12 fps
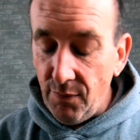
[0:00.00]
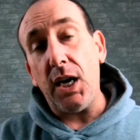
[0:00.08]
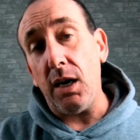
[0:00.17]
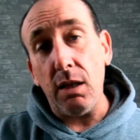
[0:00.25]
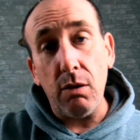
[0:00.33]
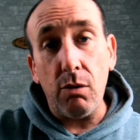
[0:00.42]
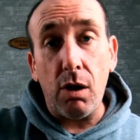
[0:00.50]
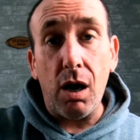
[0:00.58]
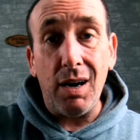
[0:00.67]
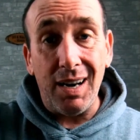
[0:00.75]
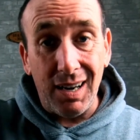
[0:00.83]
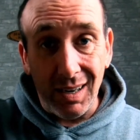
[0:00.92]
Get your lure
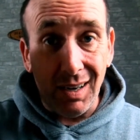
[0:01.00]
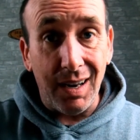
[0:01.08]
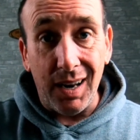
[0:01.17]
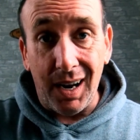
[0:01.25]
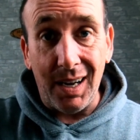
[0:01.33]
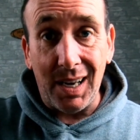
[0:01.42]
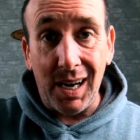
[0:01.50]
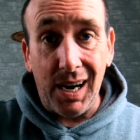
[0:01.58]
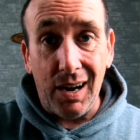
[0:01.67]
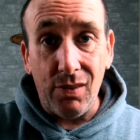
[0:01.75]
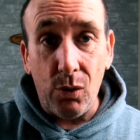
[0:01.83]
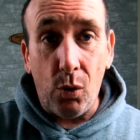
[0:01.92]
on and you get it
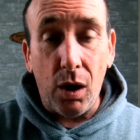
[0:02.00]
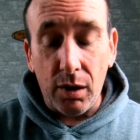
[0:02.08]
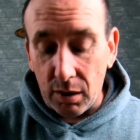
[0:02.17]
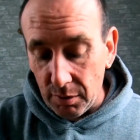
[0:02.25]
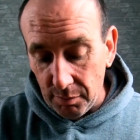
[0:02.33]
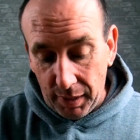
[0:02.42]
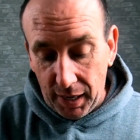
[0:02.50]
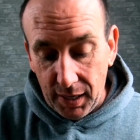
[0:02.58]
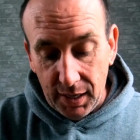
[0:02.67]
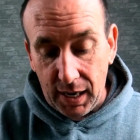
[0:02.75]
out in the water, man.